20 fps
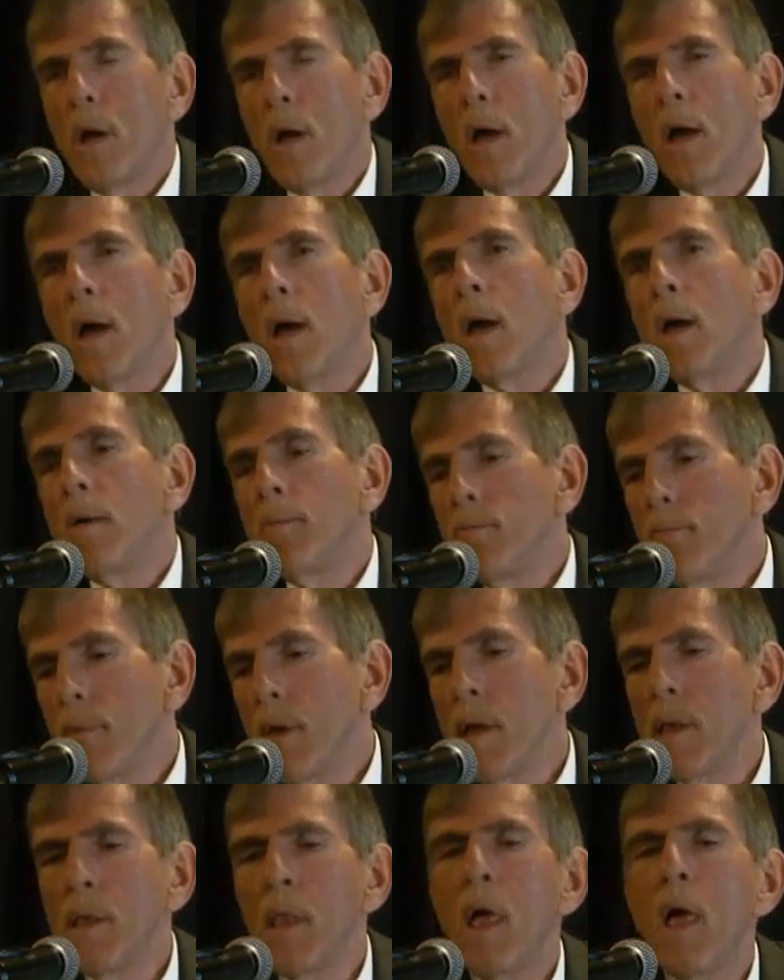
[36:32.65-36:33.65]

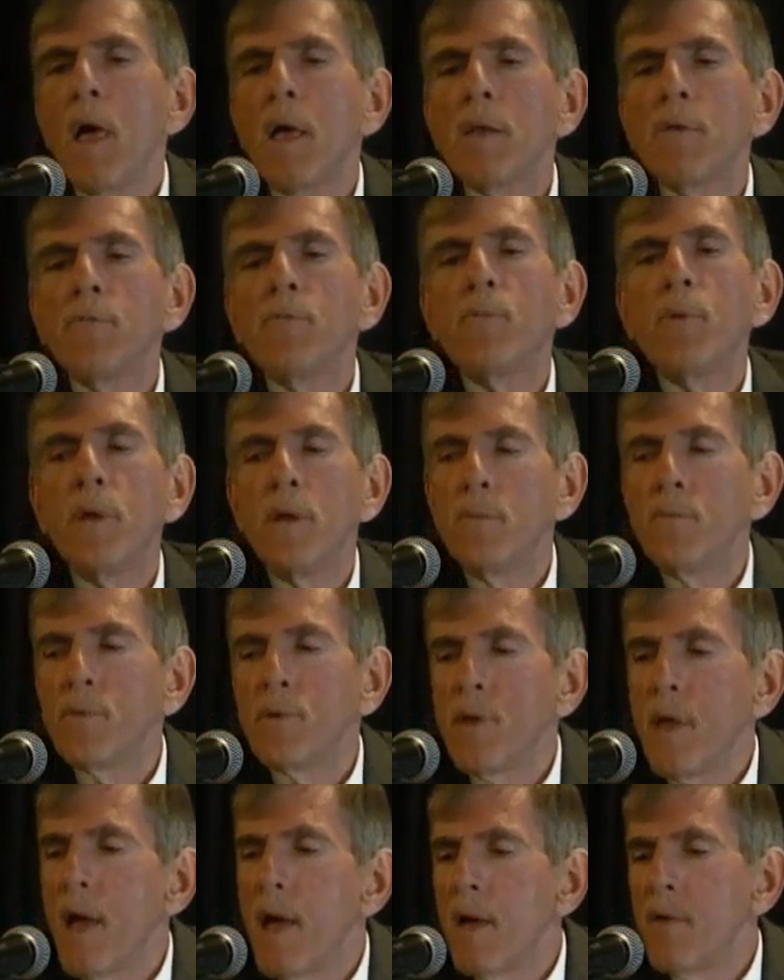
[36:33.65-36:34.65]
A lot of
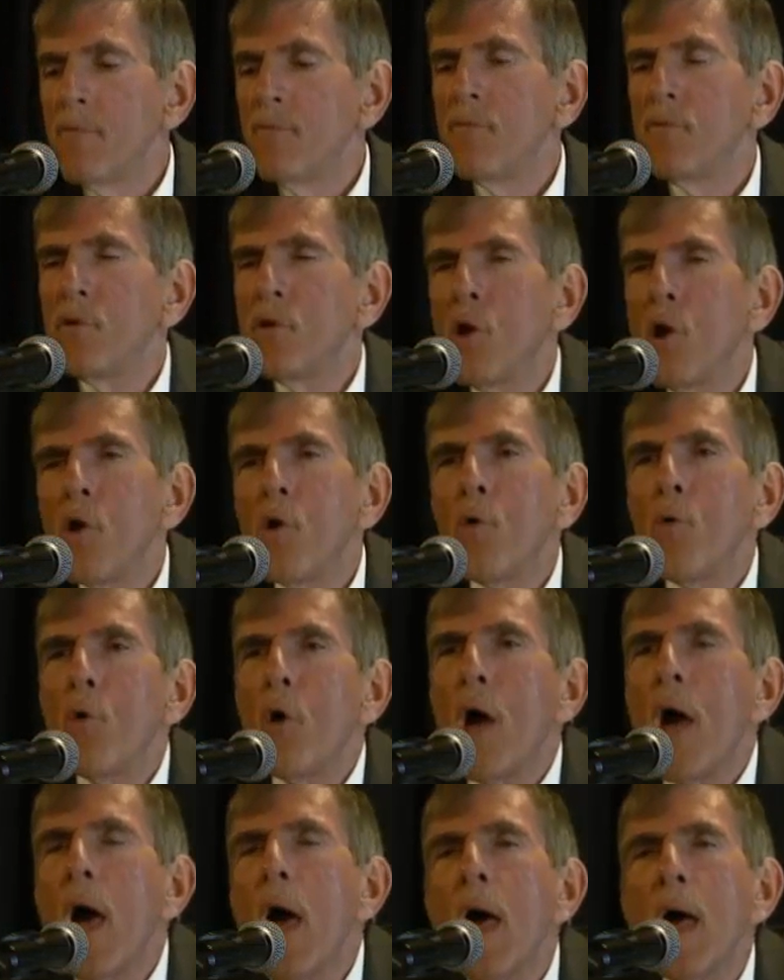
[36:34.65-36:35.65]
people have no
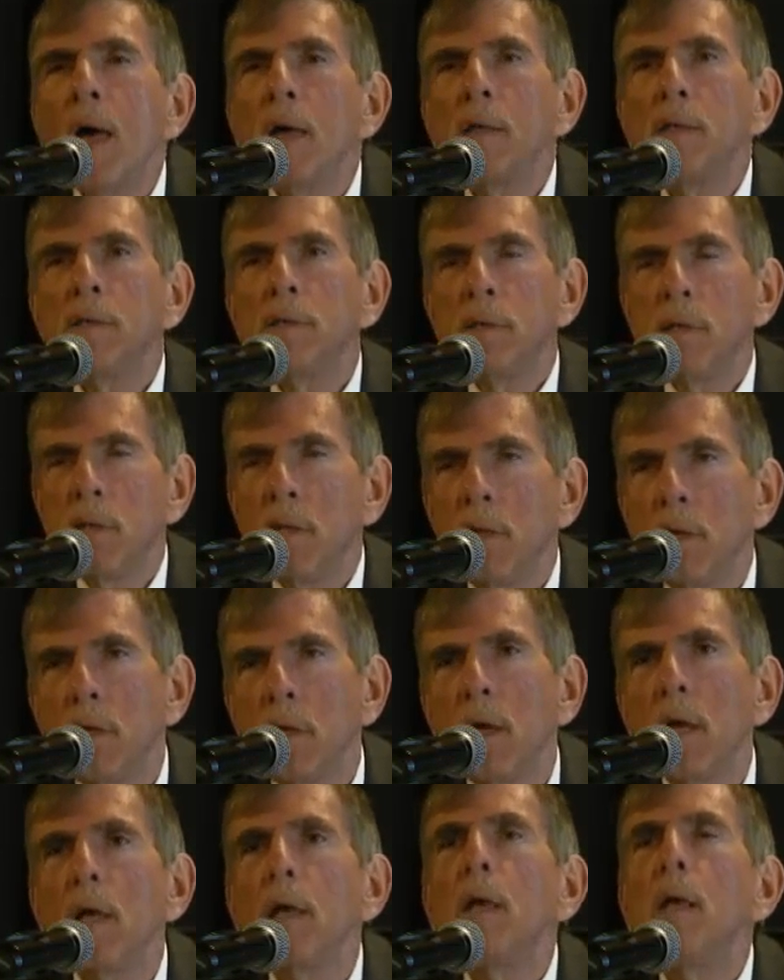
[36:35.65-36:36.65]

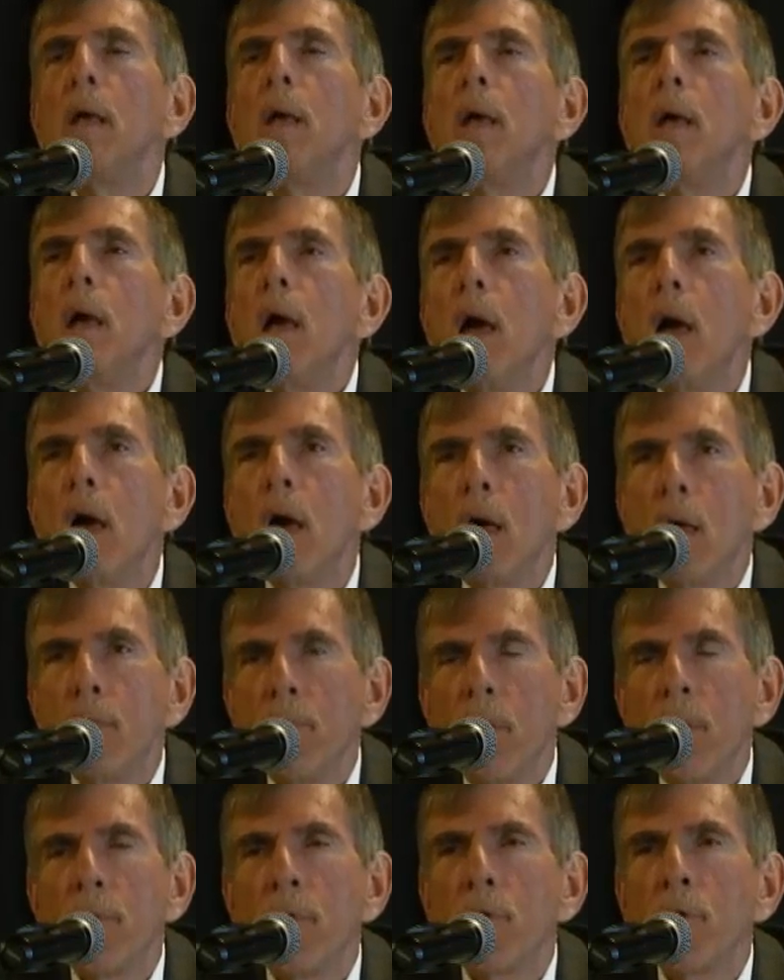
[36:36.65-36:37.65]
idea
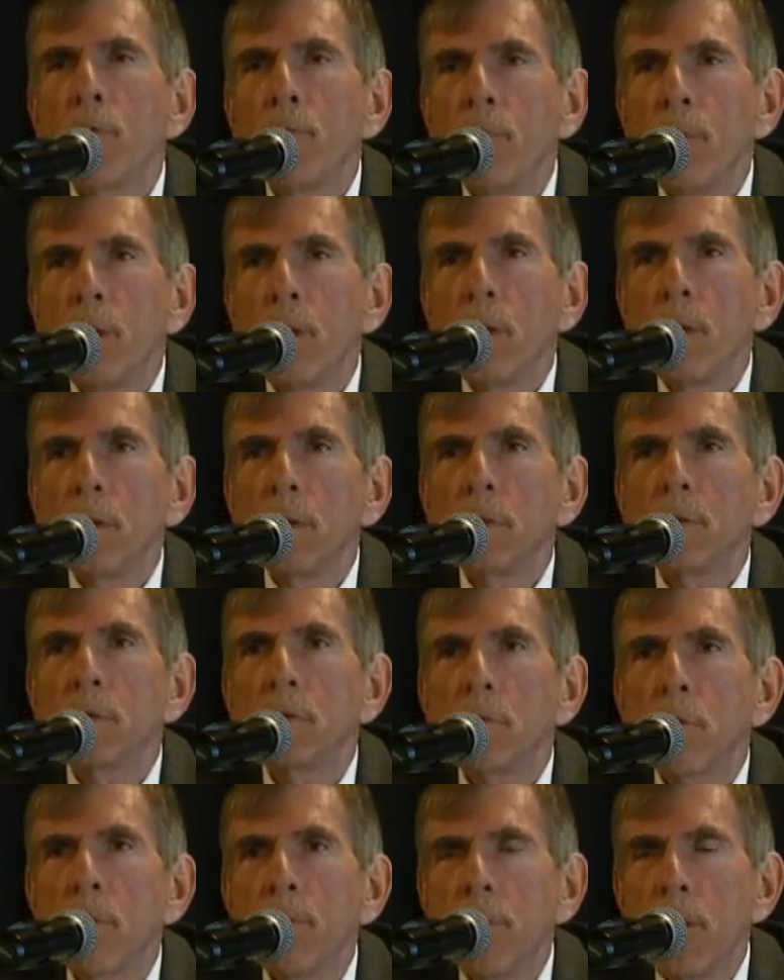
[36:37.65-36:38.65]
that they're being
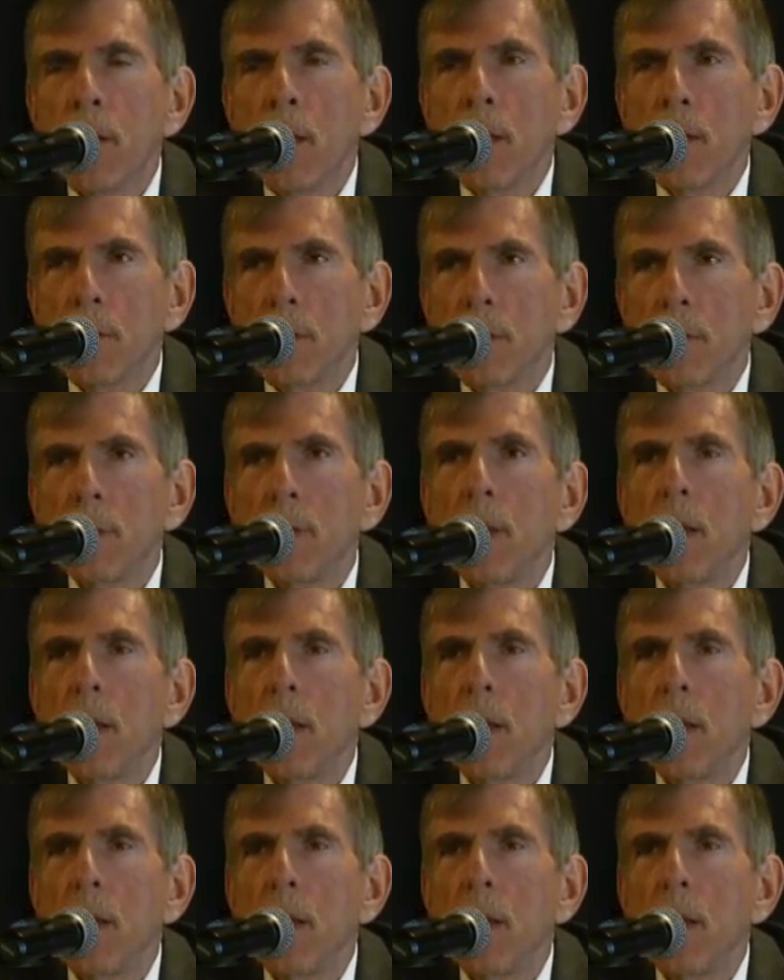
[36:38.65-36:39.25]
discriminated